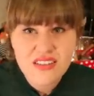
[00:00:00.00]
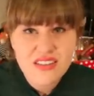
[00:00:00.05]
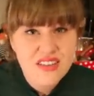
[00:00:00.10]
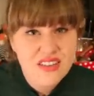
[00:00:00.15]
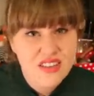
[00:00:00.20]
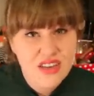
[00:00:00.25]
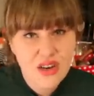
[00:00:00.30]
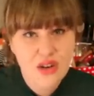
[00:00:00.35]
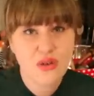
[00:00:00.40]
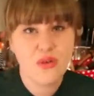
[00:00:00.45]

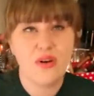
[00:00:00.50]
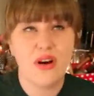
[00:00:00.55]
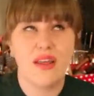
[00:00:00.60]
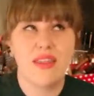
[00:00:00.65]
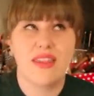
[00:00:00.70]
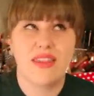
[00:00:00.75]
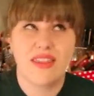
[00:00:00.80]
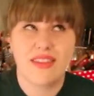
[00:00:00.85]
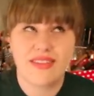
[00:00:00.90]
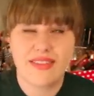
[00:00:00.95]
so
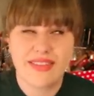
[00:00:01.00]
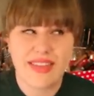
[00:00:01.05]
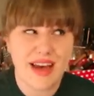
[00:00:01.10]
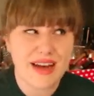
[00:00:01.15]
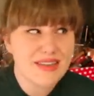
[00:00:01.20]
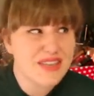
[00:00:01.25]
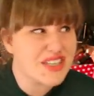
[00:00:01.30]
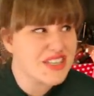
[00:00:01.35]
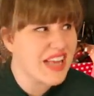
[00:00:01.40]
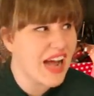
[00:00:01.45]
um,
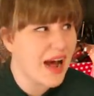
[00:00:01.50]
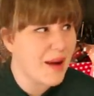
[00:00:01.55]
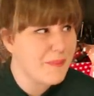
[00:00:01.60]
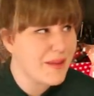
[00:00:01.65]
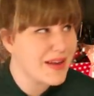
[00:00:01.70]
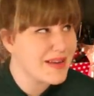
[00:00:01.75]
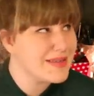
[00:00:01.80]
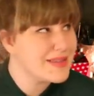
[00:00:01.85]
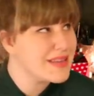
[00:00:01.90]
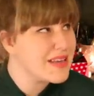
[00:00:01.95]
that just
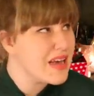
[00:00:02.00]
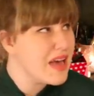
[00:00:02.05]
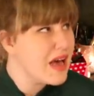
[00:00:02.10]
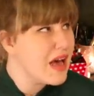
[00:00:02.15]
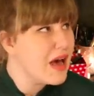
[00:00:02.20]
happened.